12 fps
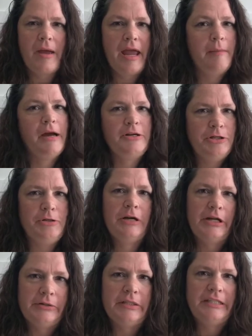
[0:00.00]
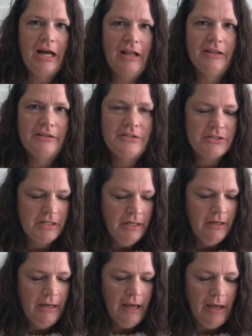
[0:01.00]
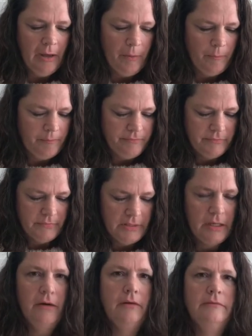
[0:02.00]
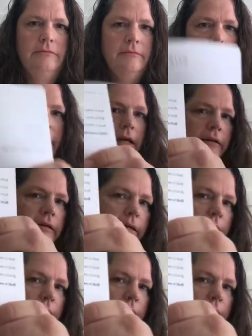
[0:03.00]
pay by $200. So there's